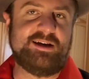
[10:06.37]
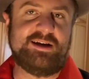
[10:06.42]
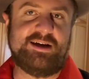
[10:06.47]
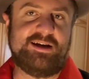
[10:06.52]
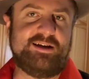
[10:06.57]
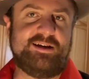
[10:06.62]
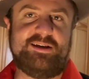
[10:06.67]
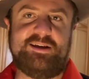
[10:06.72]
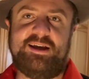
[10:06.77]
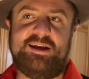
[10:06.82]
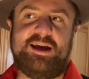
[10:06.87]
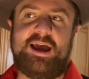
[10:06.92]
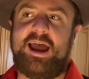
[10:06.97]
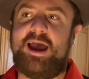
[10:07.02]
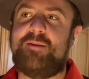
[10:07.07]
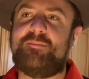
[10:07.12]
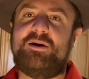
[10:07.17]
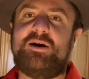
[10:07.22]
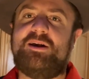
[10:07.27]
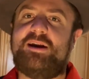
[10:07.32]
Uh,
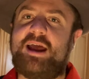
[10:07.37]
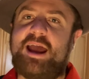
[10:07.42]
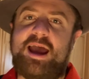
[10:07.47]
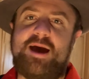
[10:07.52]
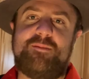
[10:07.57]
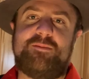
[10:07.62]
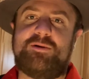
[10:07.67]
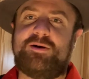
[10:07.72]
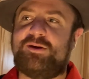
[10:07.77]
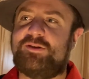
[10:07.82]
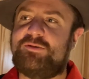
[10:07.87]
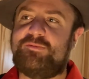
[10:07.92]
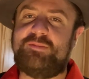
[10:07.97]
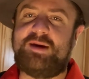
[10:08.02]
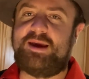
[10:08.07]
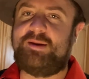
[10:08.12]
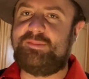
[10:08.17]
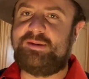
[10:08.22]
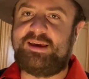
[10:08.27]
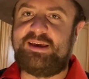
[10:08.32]
Amon Amarth,
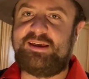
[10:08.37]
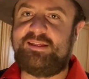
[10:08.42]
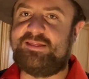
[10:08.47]
maybe?